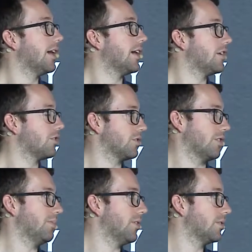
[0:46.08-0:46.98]
George
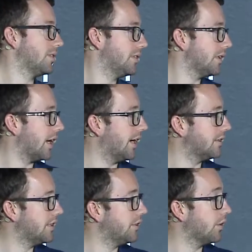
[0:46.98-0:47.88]
Ornbo,
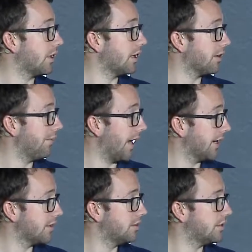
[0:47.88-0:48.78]
CTO at
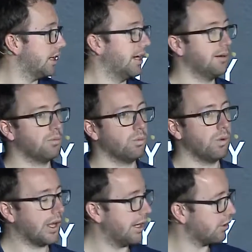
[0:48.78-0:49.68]
Clearmatics,
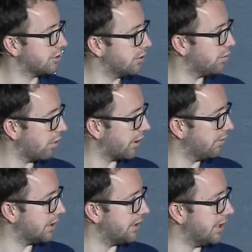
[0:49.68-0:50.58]
and also working
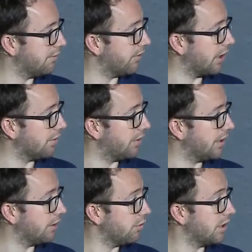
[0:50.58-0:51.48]
with a team
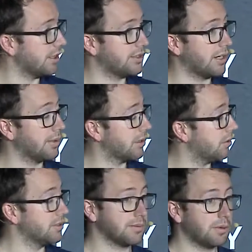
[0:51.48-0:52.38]
developing utility settlement
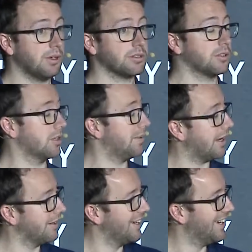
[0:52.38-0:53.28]
coins, something we also heard
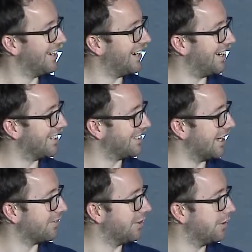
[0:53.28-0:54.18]
about this
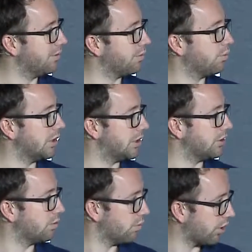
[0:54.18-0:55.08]
afternoon, which
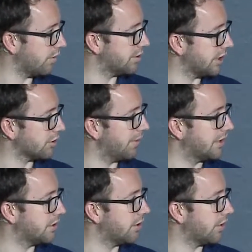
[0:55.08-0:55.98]
is working with central
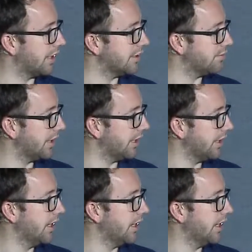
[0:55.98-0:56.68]
banks to tokenize money.